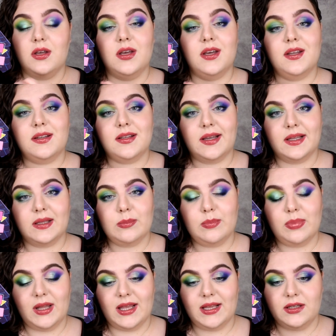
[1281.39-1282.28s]
It can
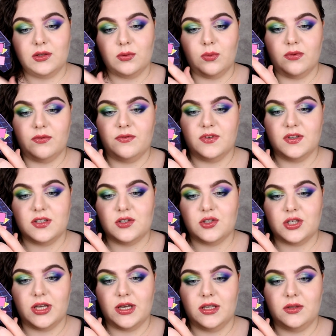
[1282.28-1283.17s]
blend with this
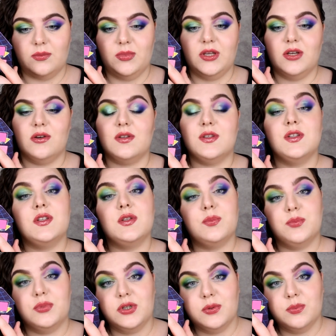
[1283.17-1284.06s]
shade because it's
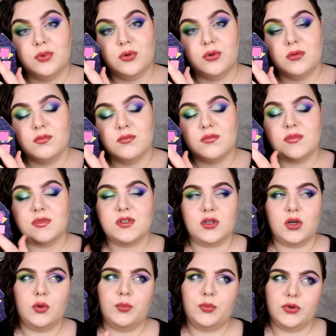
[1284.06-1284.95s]
purple,
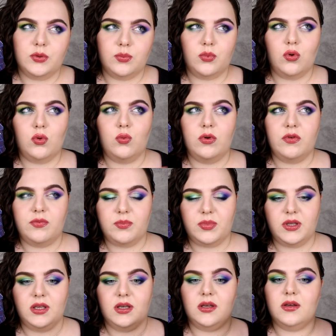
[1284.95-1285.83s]
so purple with
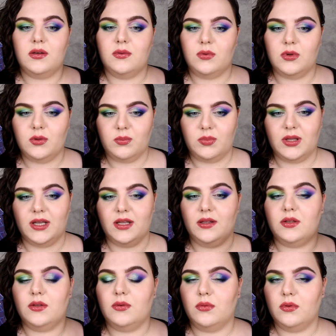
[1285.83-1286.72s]
pink will
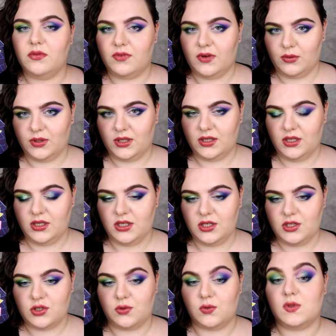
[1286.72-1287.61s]
blend without any
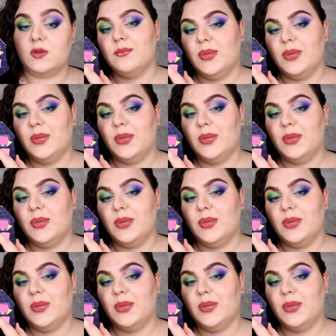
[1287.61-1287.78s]
issues.